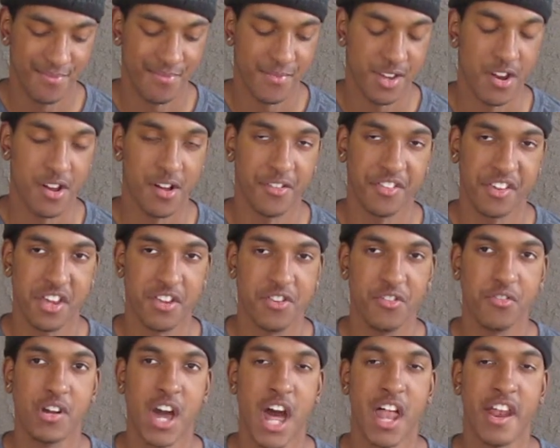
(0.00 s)
And I was
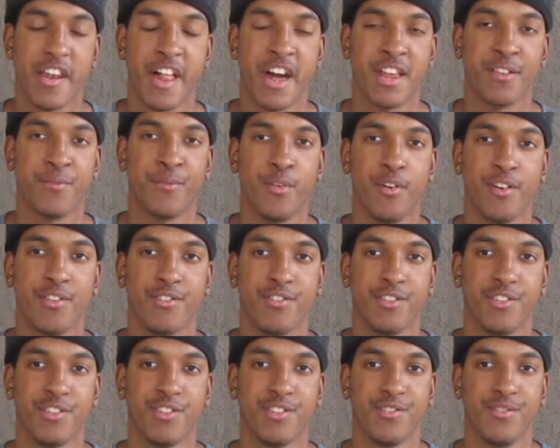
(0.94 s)
like, you got a nice voice,
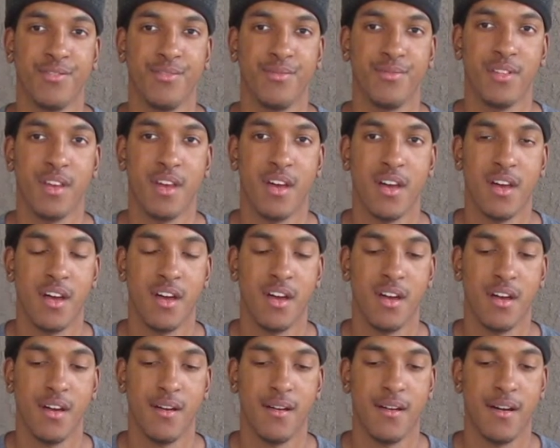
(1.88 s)
it's just,
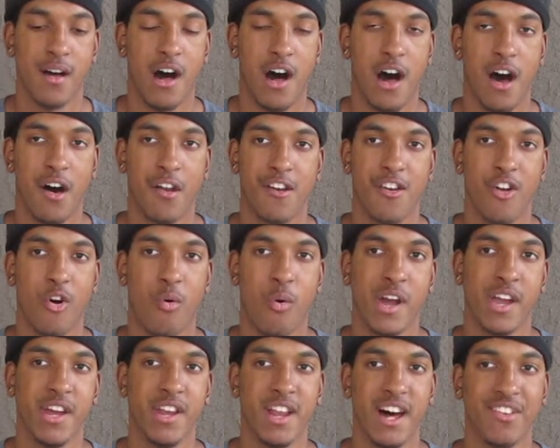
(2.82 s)
I don't know
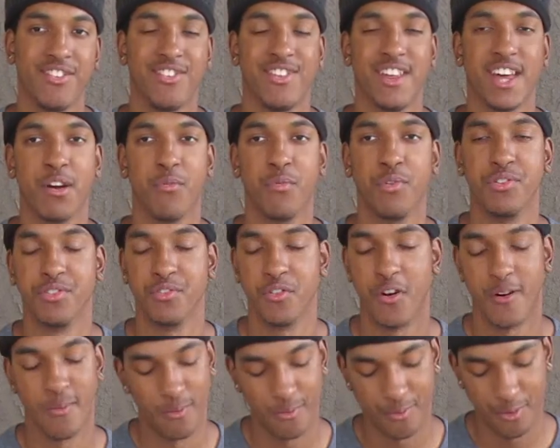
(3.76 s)
why you're not singing with your
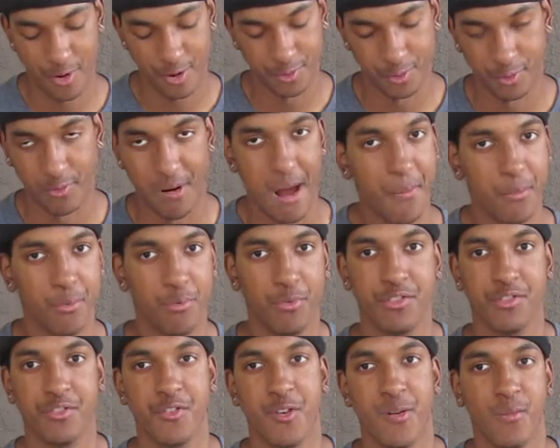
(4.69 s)
normal voice or rapping
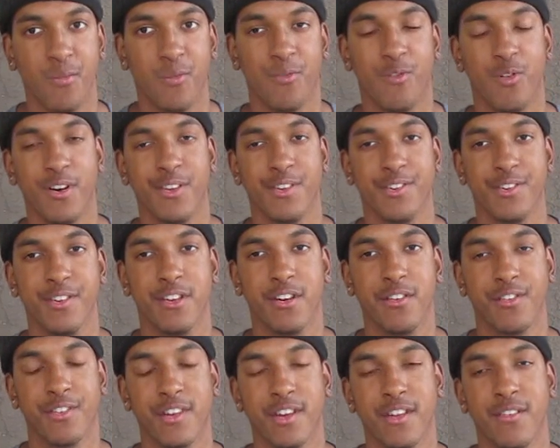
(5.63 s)
with your normal voice, you
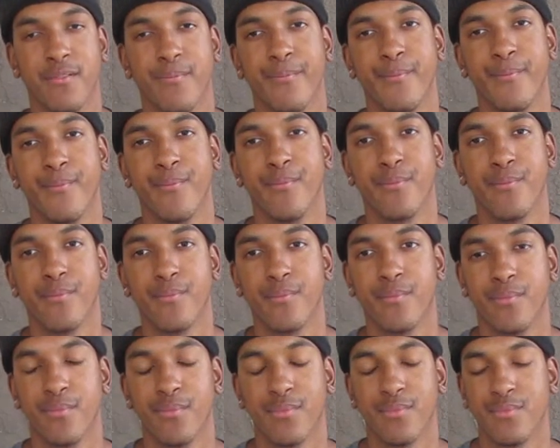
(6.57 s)
know what
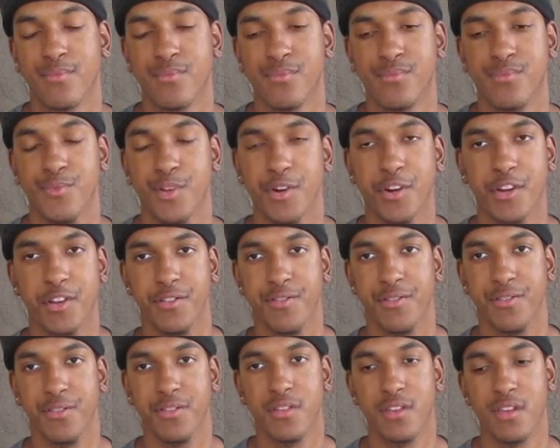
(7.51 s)
I'm saying?
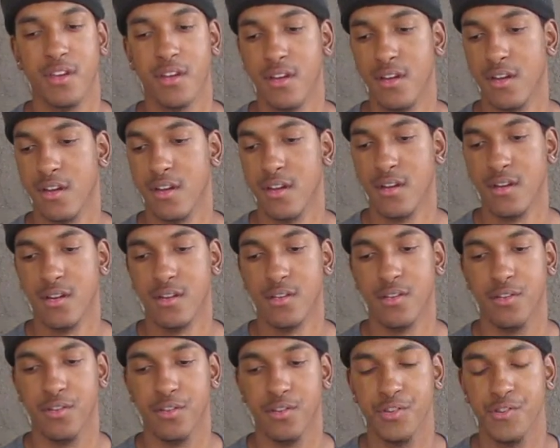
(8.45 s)

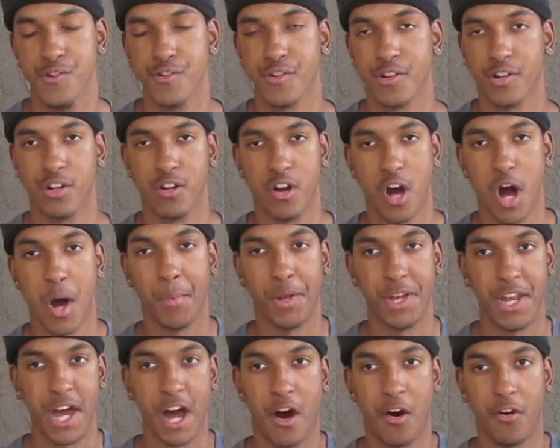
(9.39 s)
You can calm
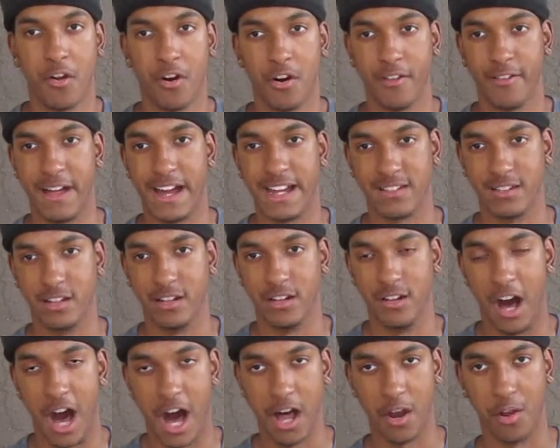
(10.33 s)
it down on like
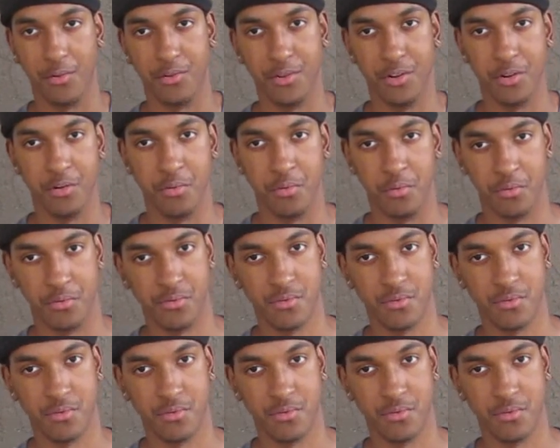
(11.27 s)
the auto-tune.